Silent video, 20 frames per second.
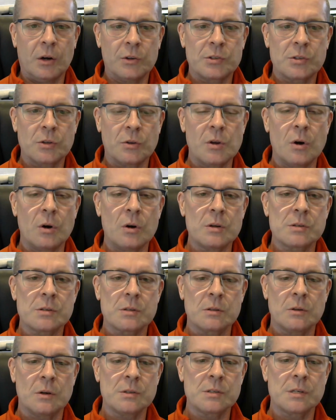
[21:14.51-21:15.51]
so
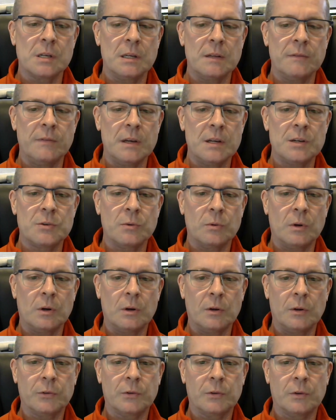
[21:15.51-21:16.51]
those
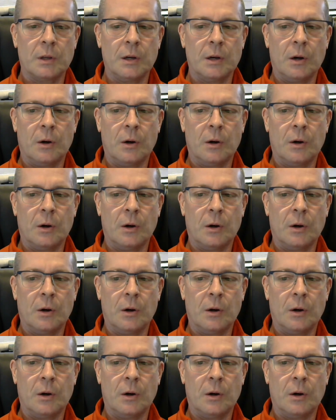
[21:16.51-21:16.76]
individuals